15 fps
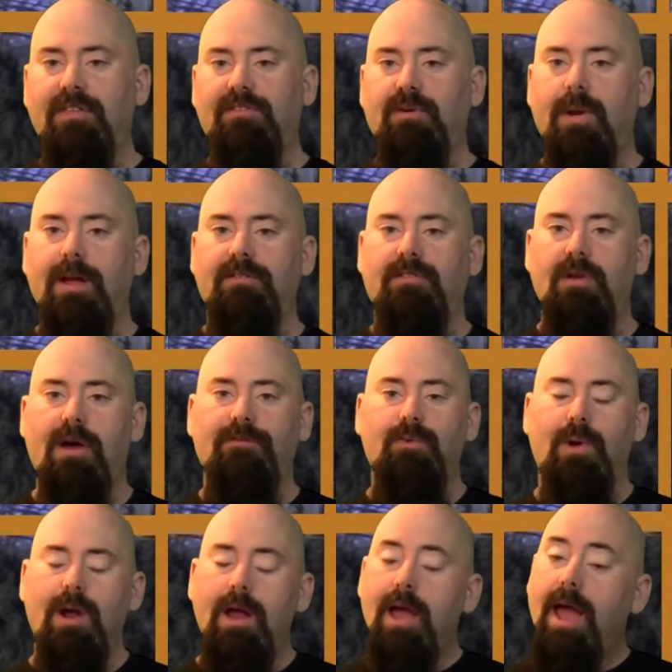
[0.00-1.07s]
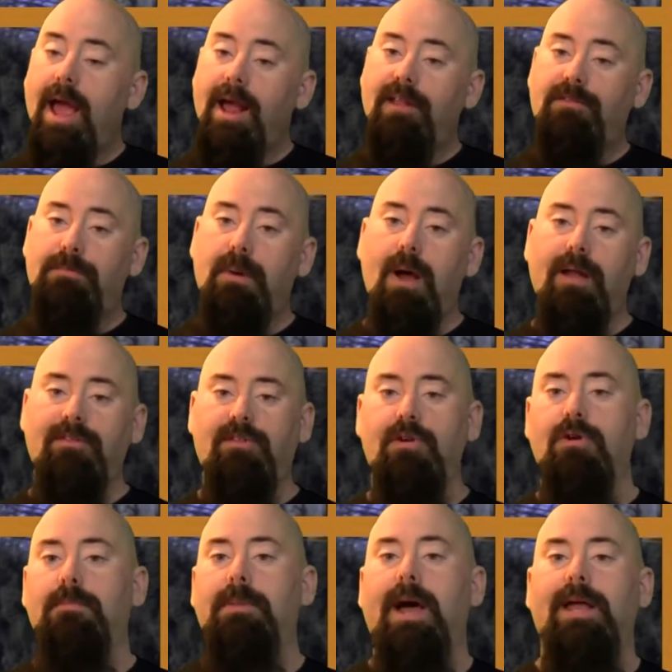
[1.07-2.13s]
of this great software, and it's brought to
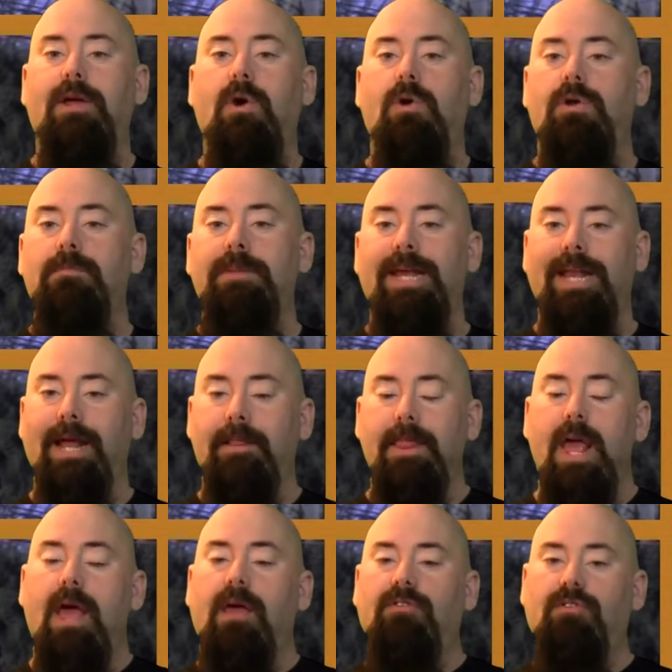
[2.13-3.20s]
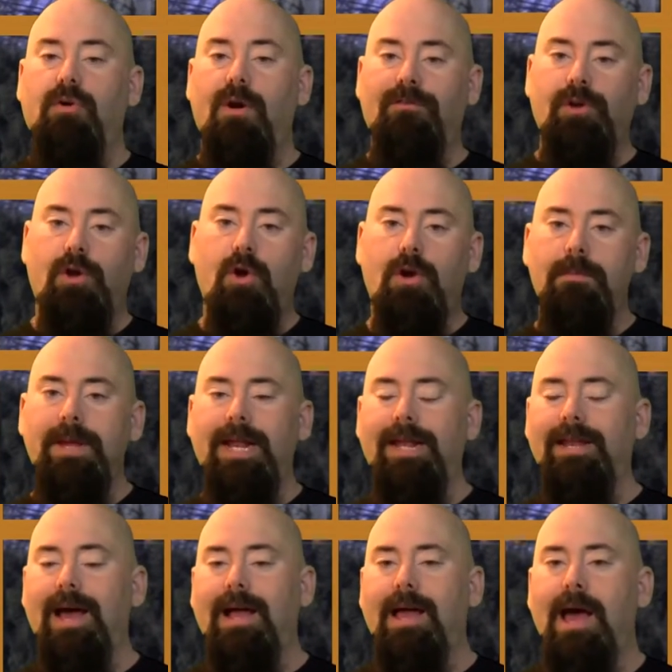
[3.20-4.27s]
you by GoToMeeting. So go over to
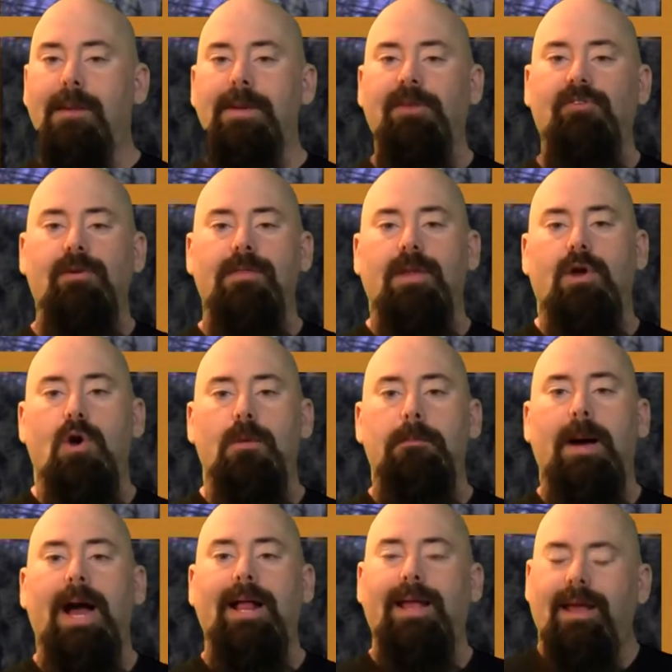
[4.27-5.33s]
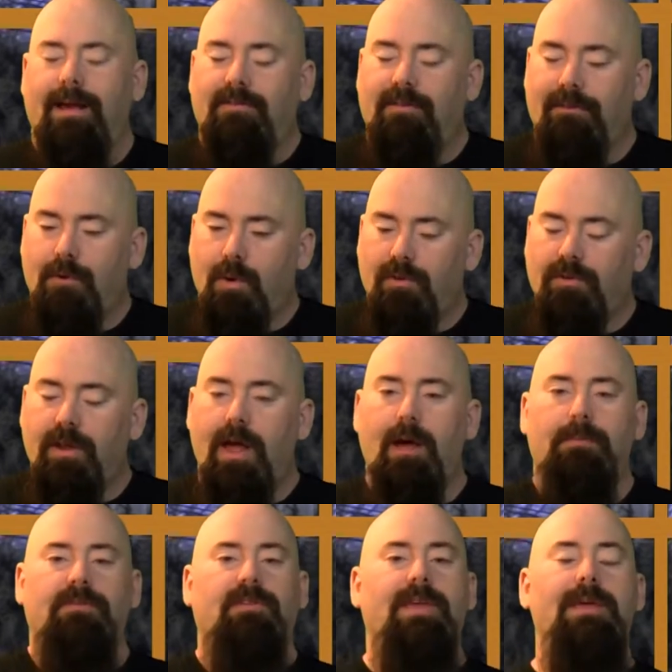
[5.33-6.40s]
gotomeeting.com, enter in the code podcast. Of course, it
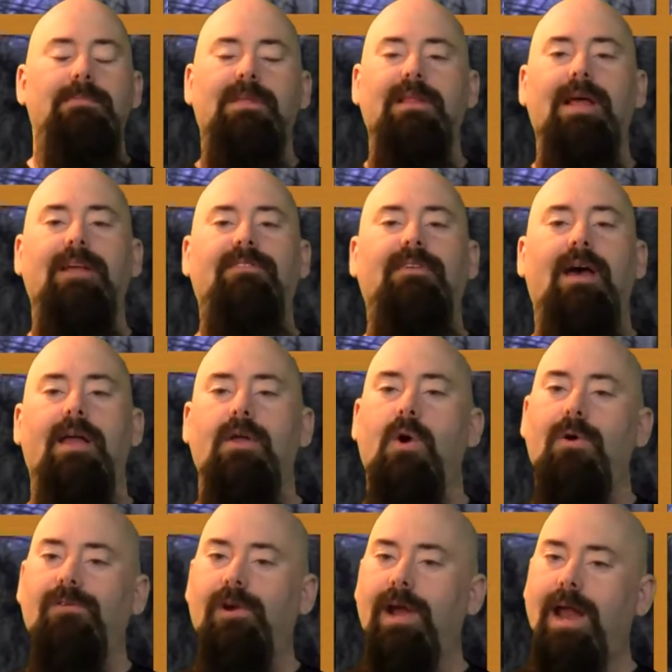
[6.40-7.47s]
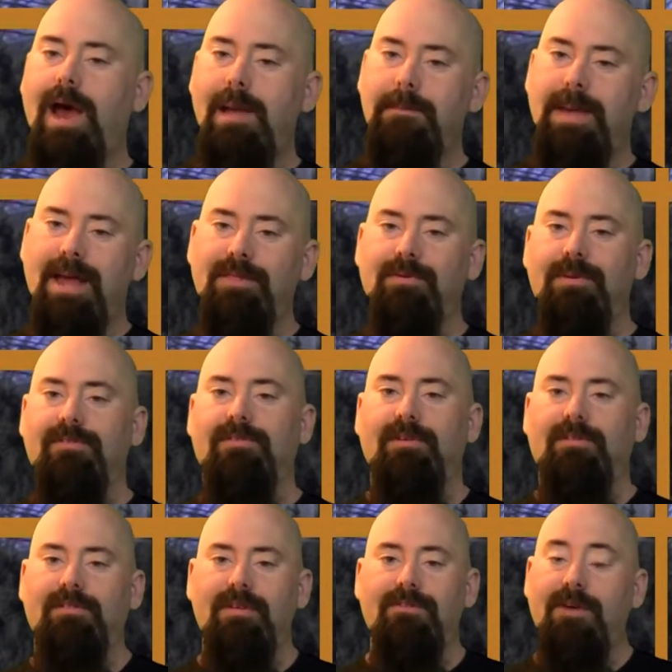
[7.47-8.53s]
helps keep the lights on over at iPad
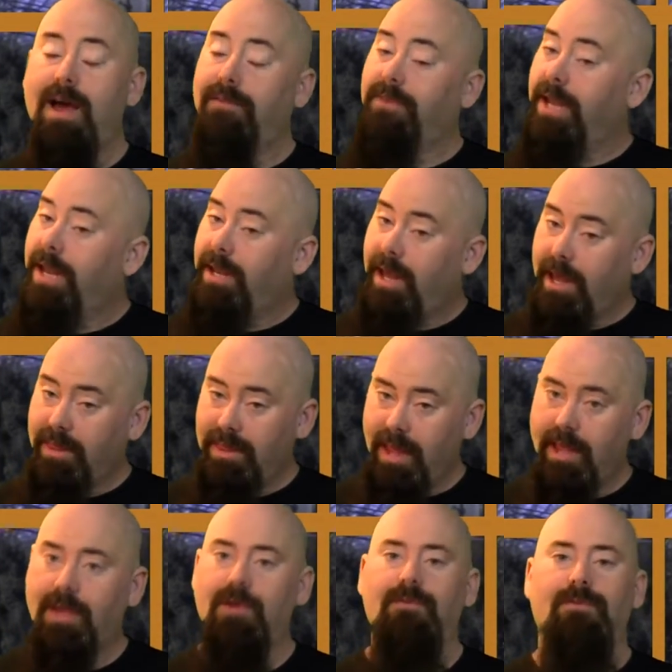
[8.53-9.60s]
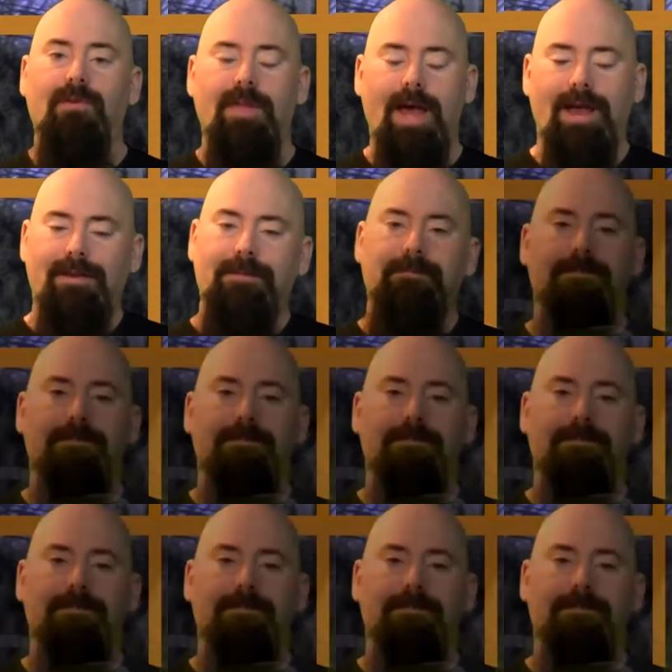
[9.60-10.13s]
365, and I thank you for that.